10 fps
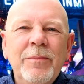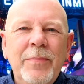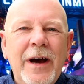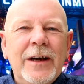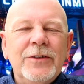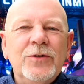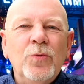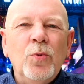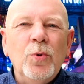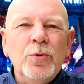back
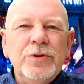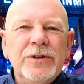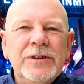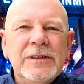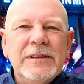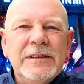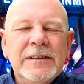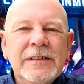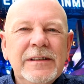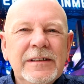towards...
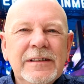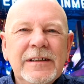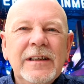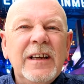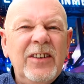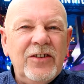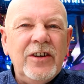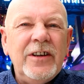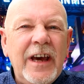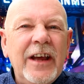He's
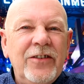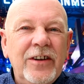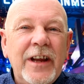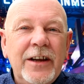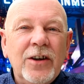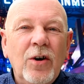going to head to Nana